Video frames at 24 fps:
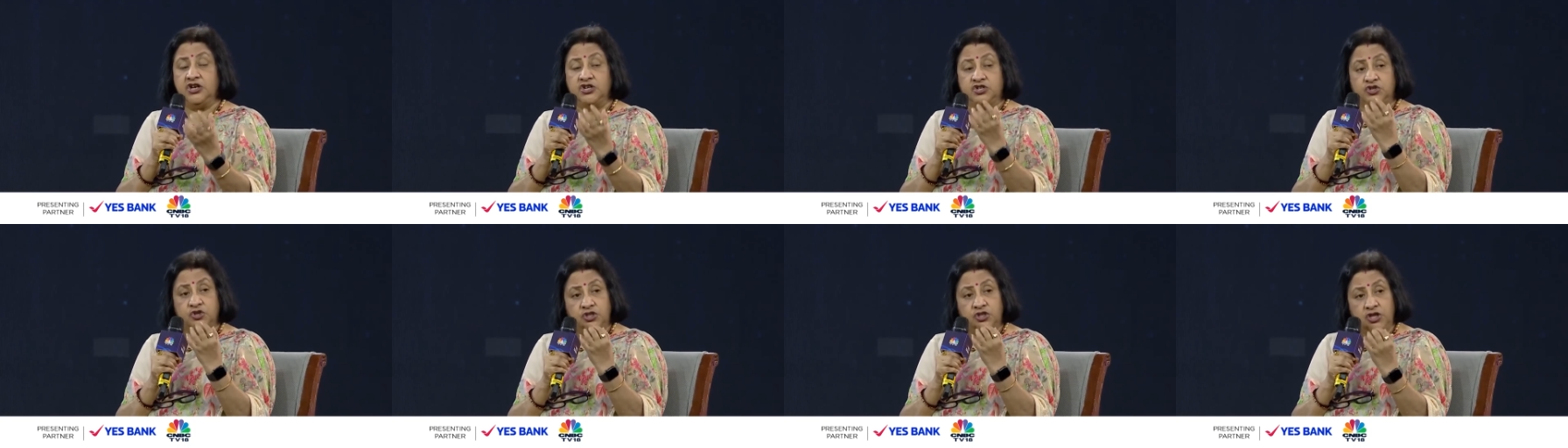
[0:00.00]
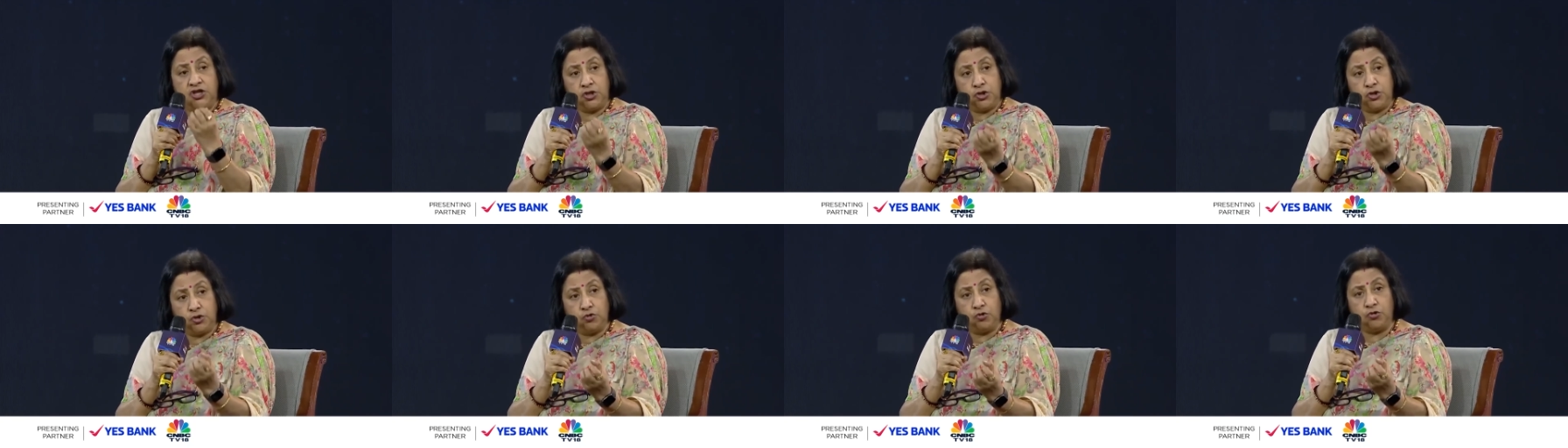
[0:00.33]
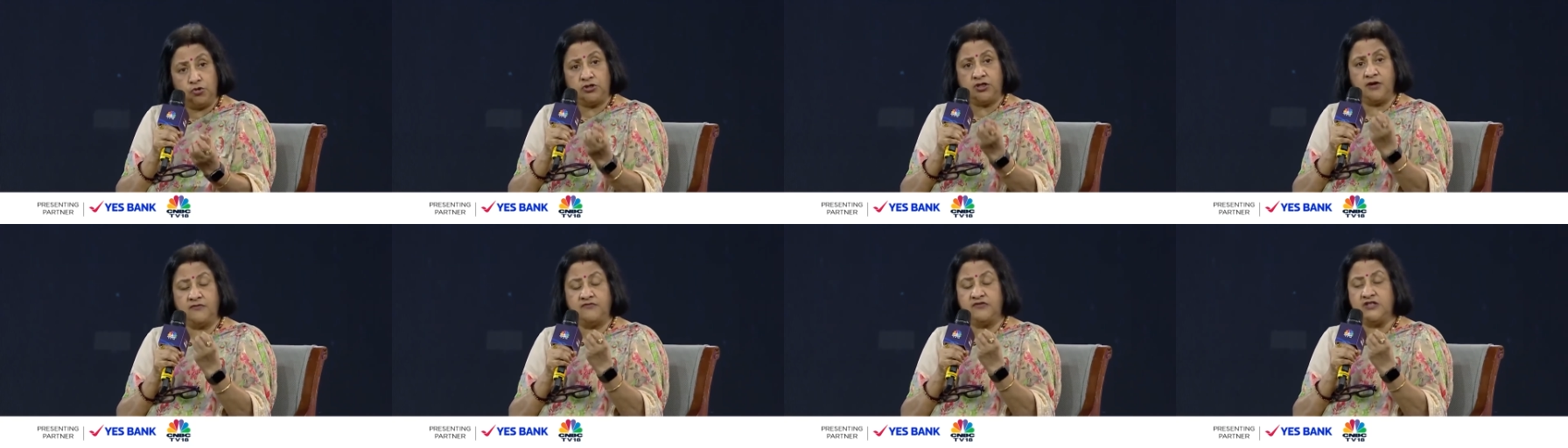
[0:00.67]
So the
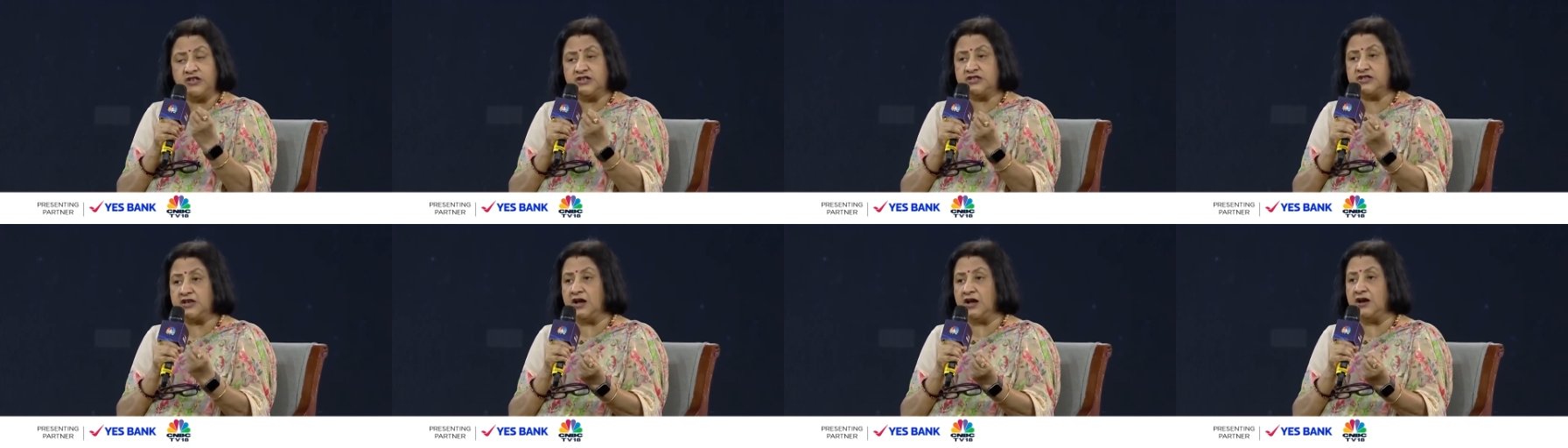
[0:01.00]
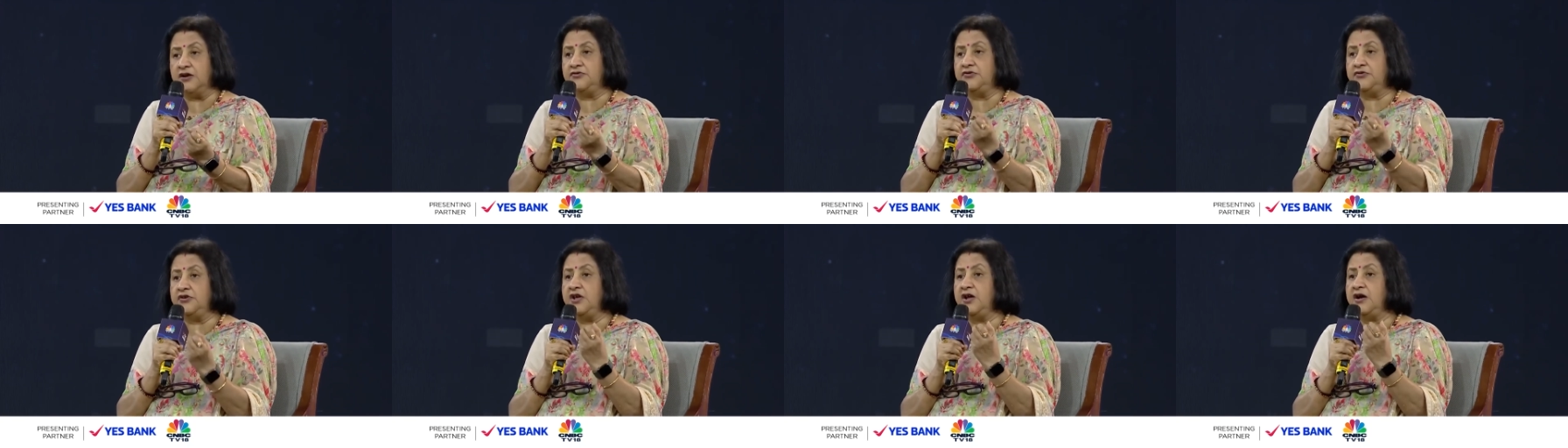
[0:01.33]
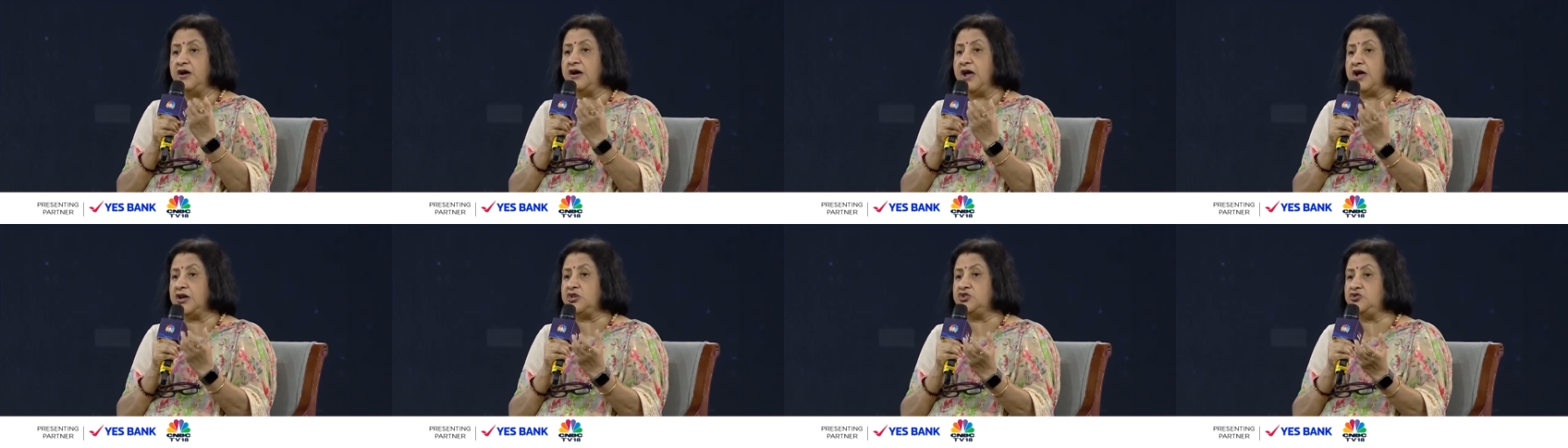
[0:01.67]
youth of this country
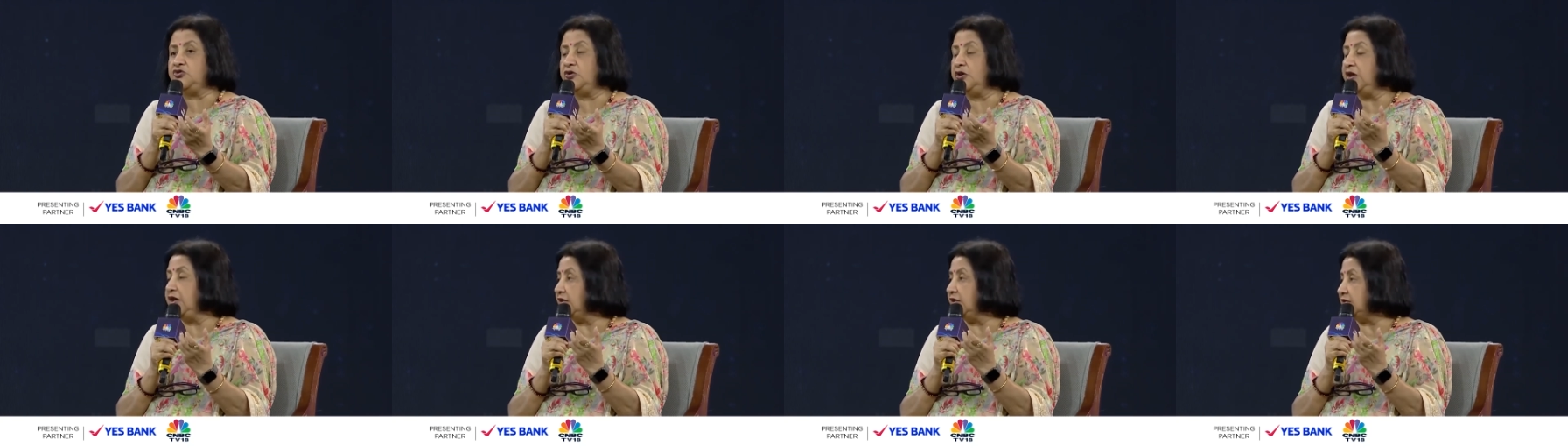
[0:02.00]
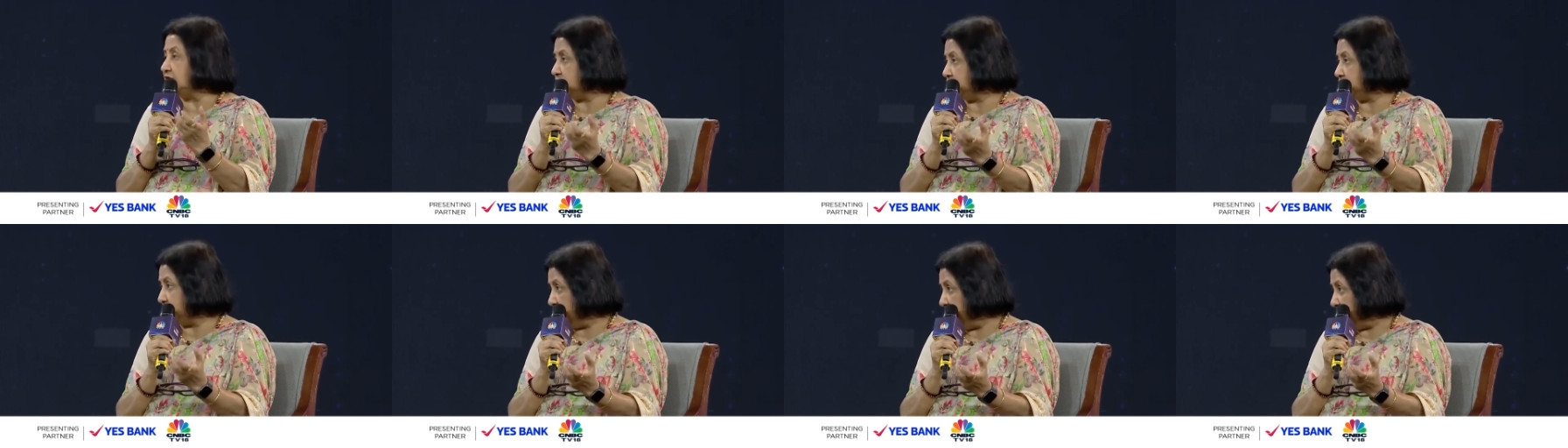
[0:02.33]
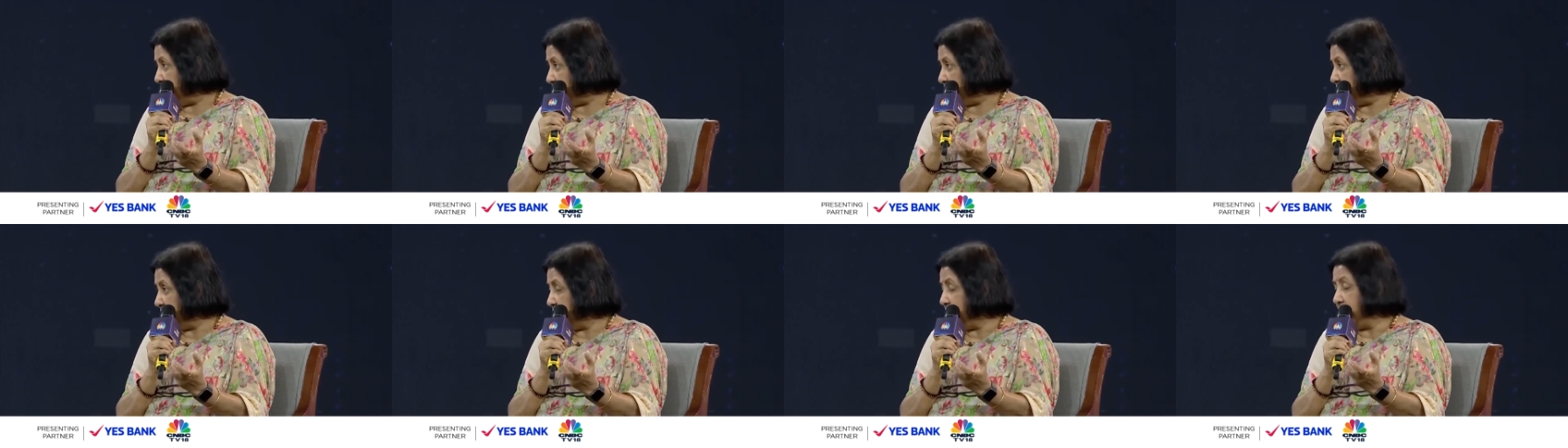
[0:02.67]
are actually its
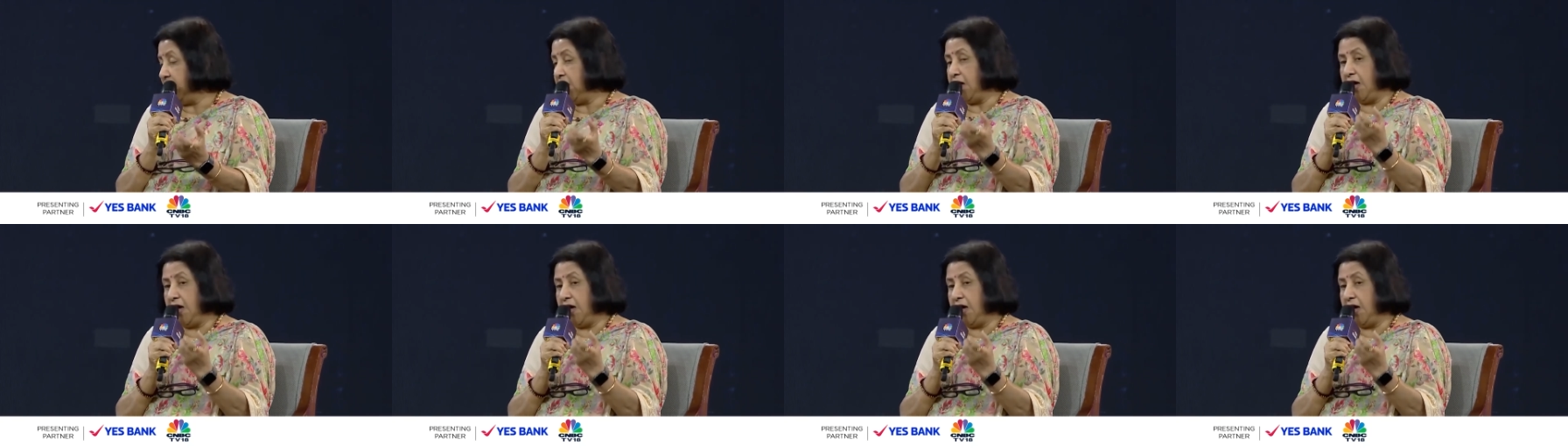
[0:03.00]
strength.